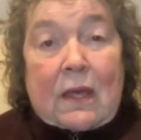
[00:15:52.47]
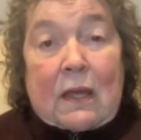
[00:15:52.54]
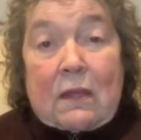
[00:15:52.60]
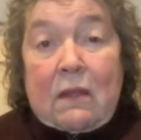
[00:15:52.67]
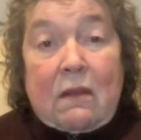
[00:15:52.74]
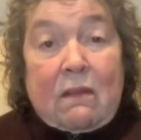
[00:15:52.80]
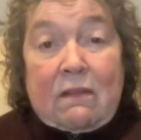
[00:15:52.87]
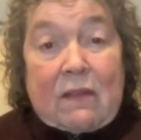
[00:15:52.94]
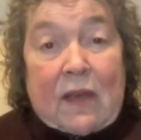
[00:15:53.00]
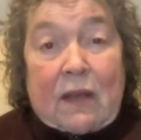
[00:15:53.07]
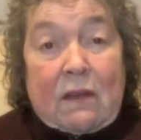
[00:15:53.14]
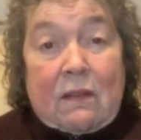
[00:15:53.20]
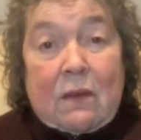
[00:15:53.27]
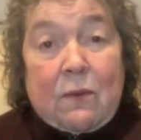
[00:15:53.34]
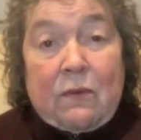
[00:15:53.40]
And they
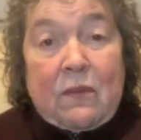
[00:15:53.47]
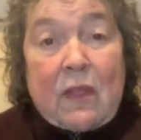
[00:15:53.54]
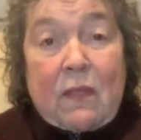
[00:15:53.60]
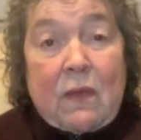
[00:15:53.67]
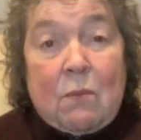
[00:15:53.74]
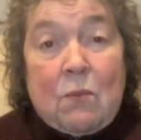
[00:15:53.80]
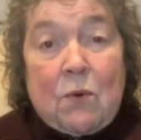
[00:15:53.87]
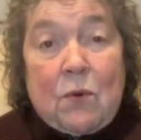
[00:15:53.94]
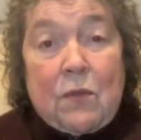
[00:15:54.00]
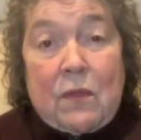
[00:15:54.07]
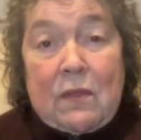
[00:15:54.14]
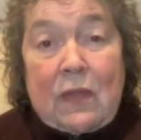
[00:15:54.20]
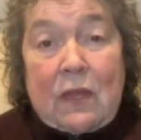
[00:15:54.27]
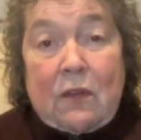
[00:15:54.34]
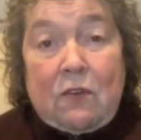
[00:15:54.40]
decided there was nothing more
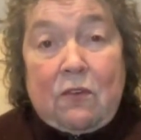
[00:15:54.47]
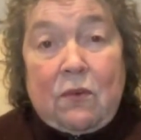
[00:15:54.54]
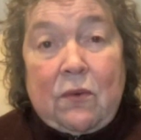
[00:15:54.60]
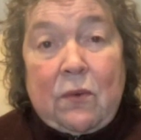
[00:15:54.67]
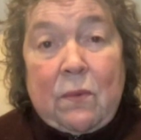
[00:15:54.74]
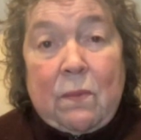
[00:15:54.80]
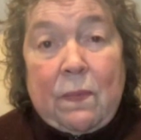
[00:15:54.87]
that they could do.